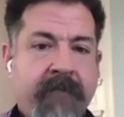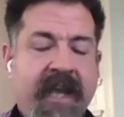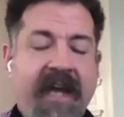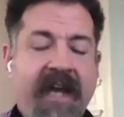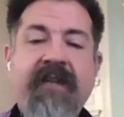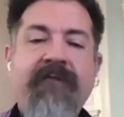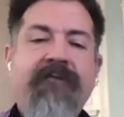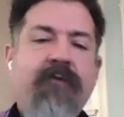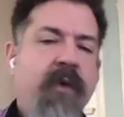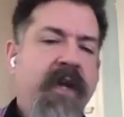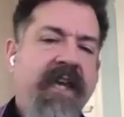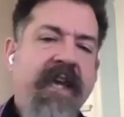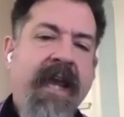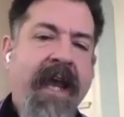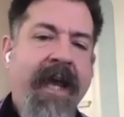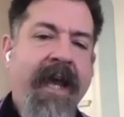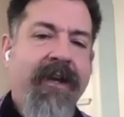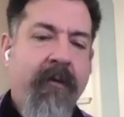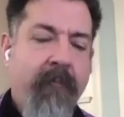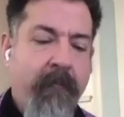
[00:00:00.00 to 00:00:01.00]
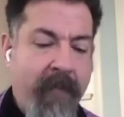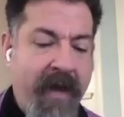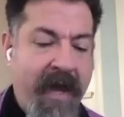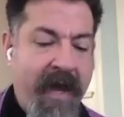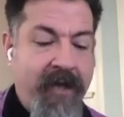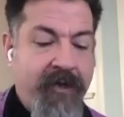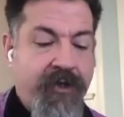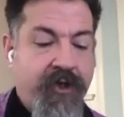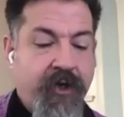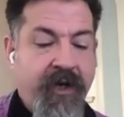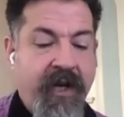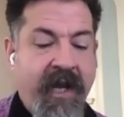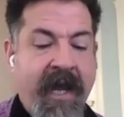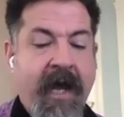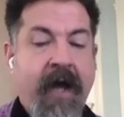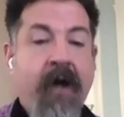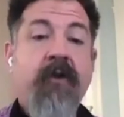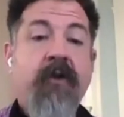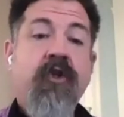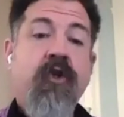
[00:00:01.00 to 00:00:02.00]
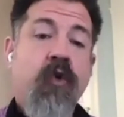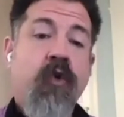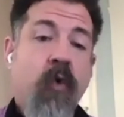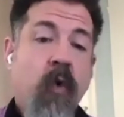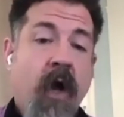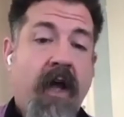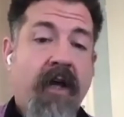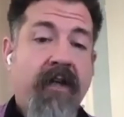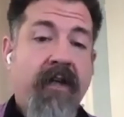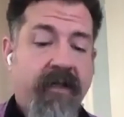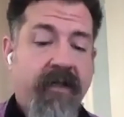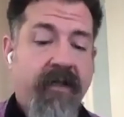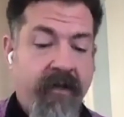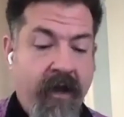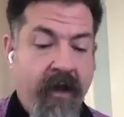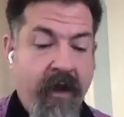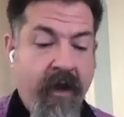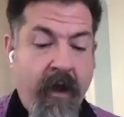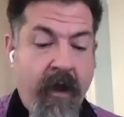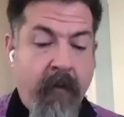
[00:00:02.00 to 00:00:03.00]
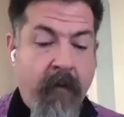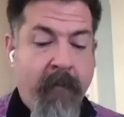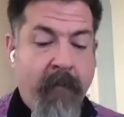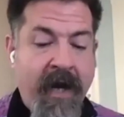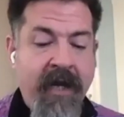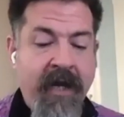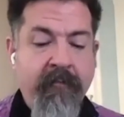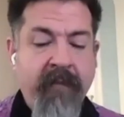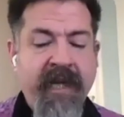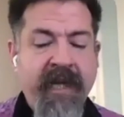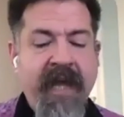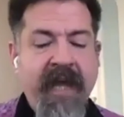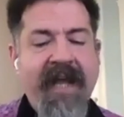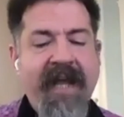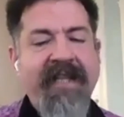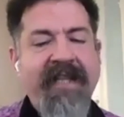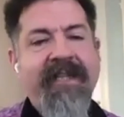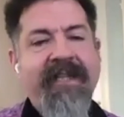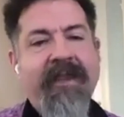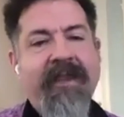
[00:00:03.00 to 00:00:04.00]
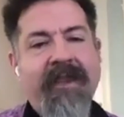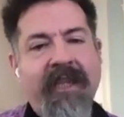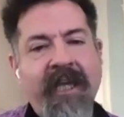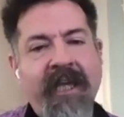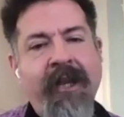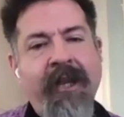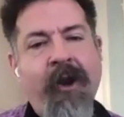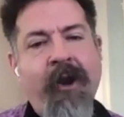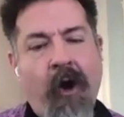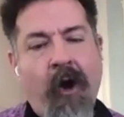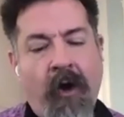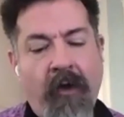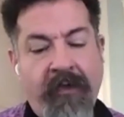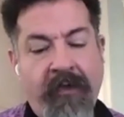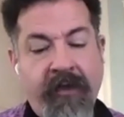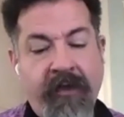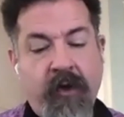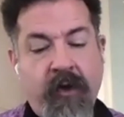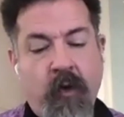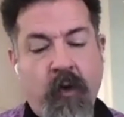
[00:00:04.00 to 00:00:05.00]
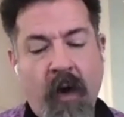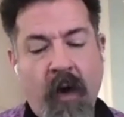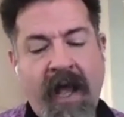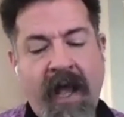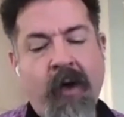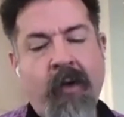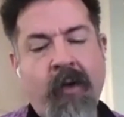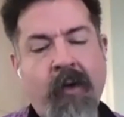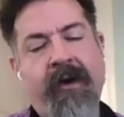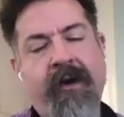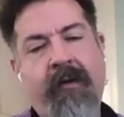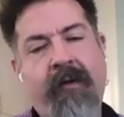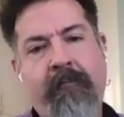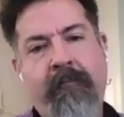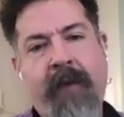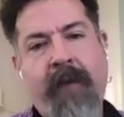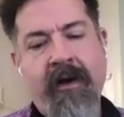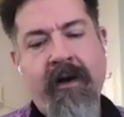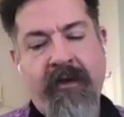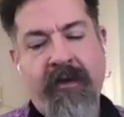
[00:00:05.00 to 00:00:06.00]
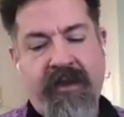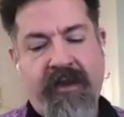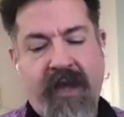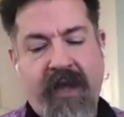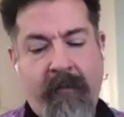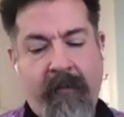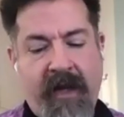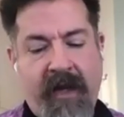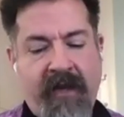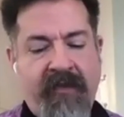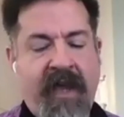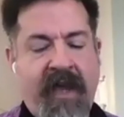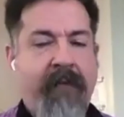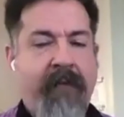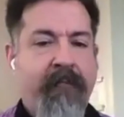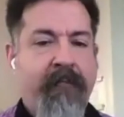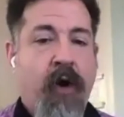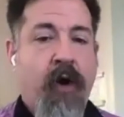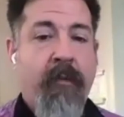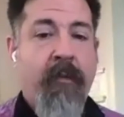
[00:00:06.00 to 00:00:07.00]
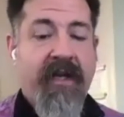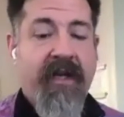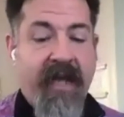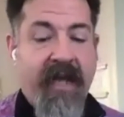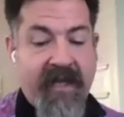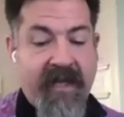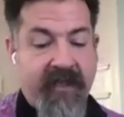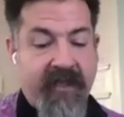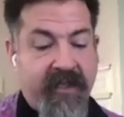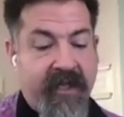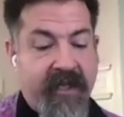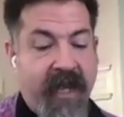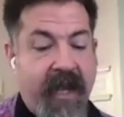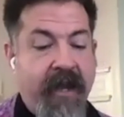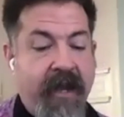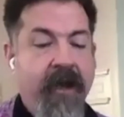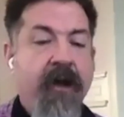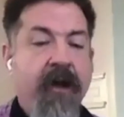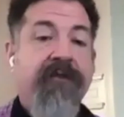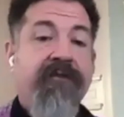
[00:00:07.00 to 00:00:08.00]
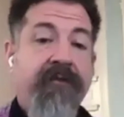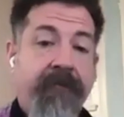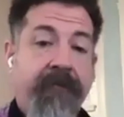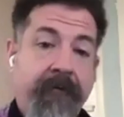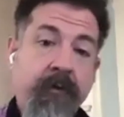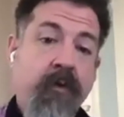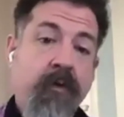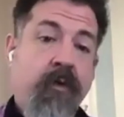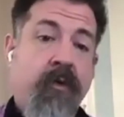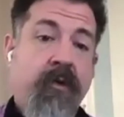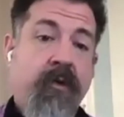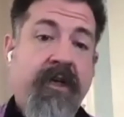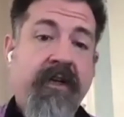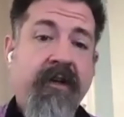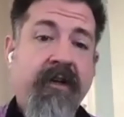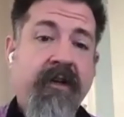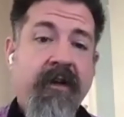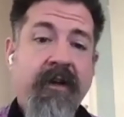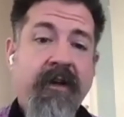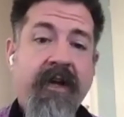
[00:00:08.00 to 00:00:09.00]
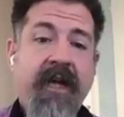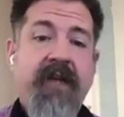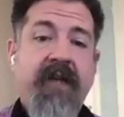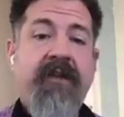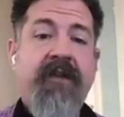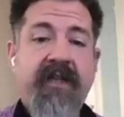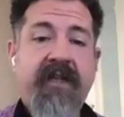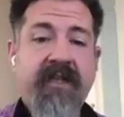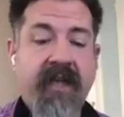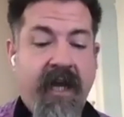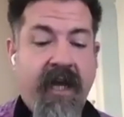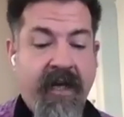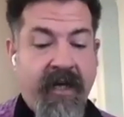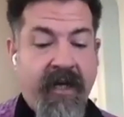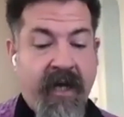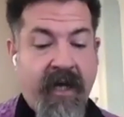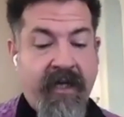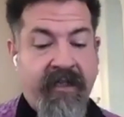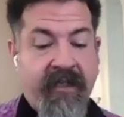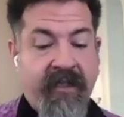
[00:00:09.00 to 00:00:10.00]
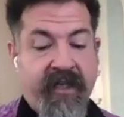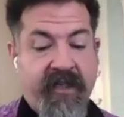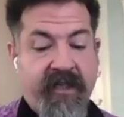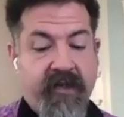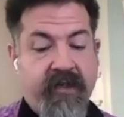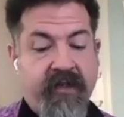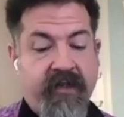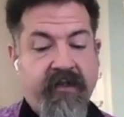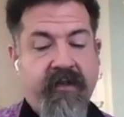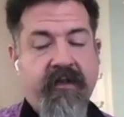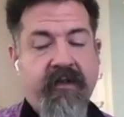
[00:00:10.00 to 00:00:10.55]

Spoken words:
As if we can't imagine how trust might be as thin on the ground among them in that moment as, say, food in the Sinai desert,